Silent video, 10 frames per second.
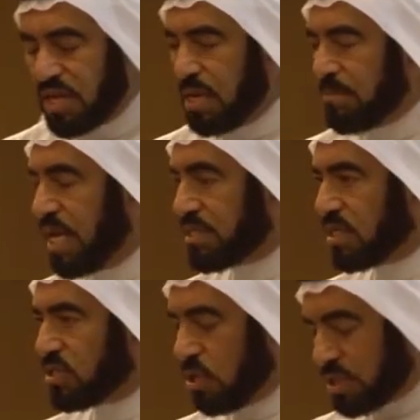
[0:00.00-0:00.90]
3
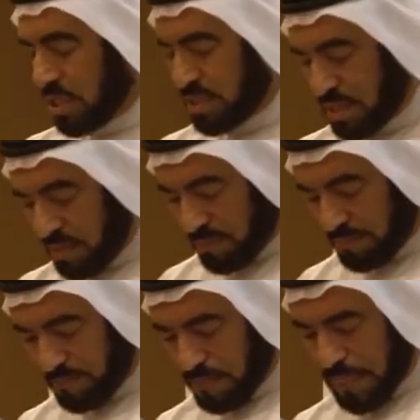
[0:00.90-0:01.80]
major sources
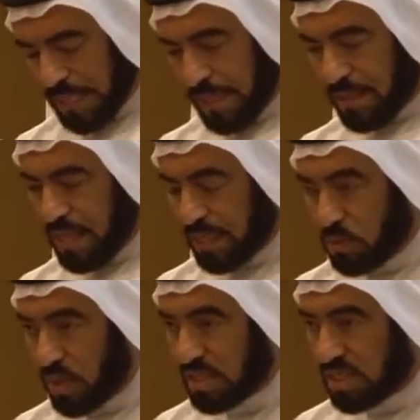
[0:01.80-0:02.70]

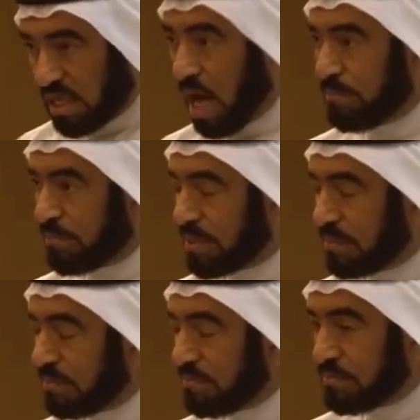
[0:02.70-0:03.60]
that will
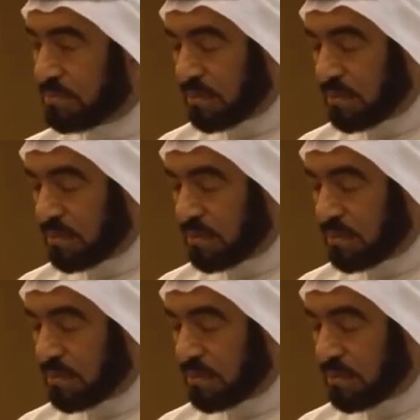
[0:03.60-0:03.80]
stop